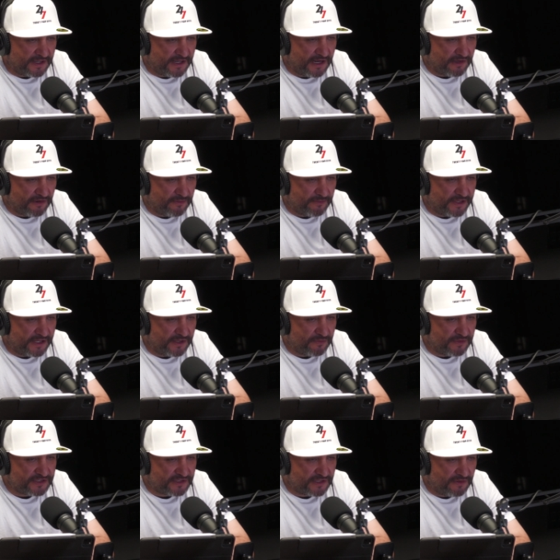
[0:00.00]
how committed
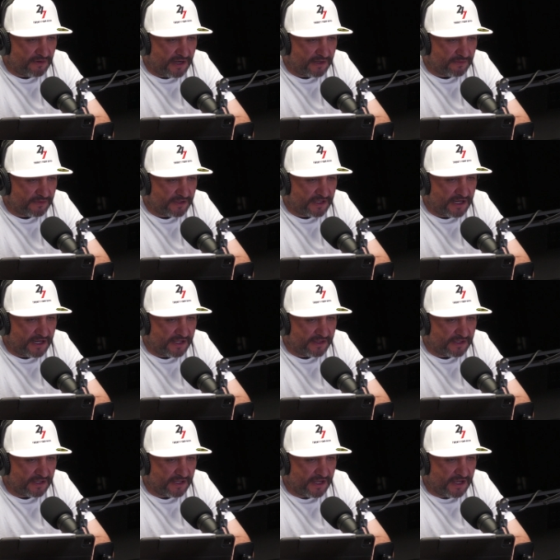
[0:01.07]
we still are with God,
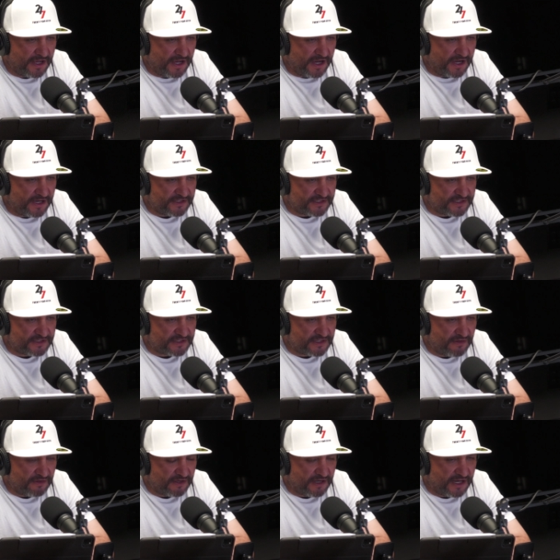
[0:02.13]
and she's
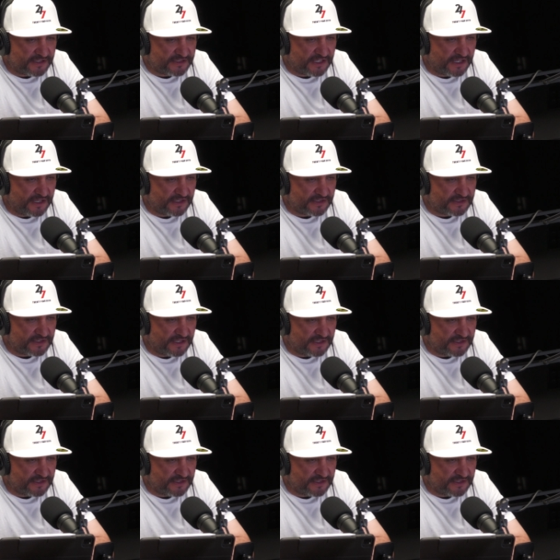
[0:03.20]
still in God's hands.